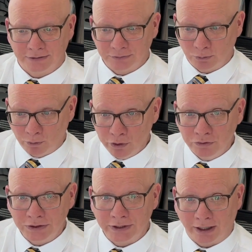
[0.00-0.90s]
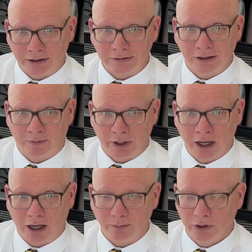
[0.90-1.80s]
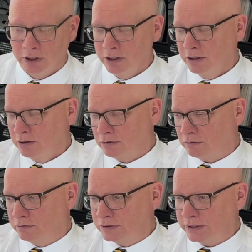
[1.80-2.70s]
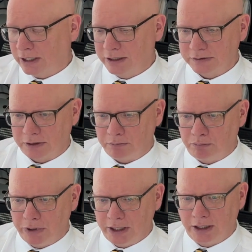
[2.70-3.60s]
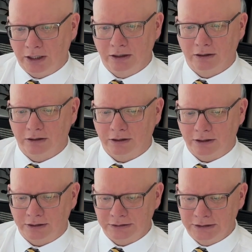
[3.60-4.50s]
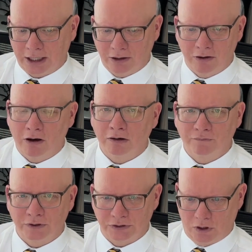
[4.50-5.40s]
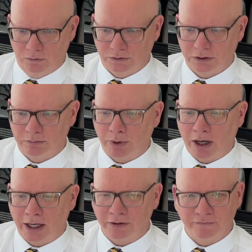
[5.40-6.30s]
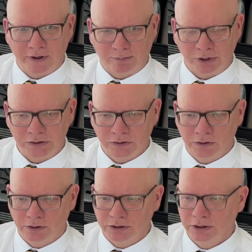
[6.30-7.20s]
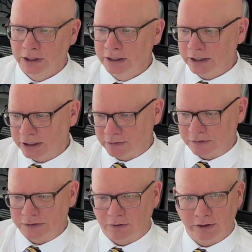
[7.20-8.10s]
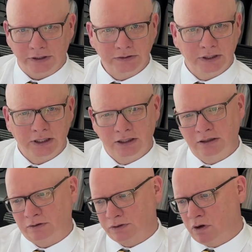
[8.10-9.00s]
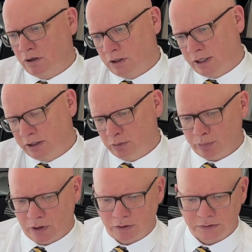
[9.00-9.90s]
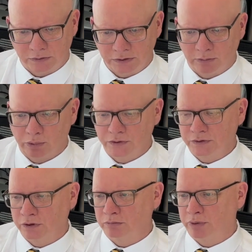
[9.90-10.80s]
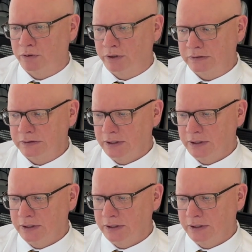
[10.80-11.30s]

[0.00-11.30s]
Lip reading: RootsTech is coming up. RootsTech is a big tech conference hosted by FamilySearch here in Salt Lake City. There's online components, there's in-person components.